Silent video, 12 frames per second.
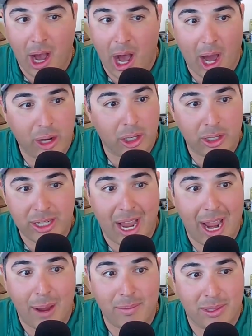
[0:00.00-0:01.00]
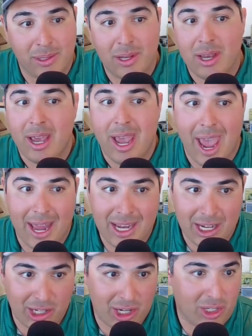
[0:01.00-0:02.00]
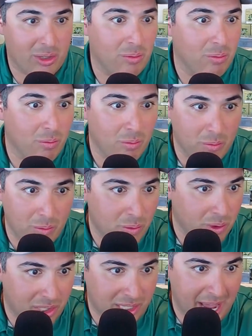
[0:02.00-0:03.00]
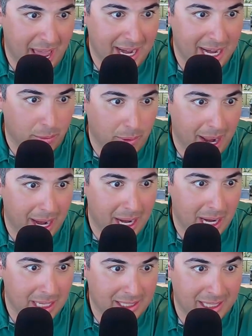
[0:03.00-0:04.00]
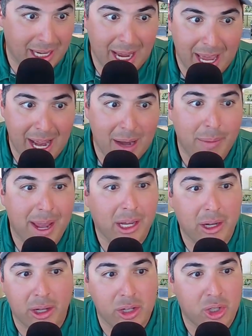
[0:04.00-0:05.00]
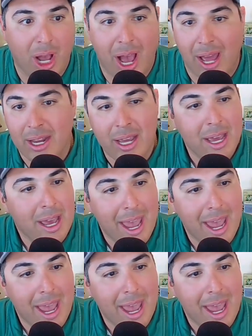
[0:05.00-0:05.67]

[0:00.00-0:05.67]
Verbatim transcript: a hundred times. And he just steady, ready, see it, and make a good shot.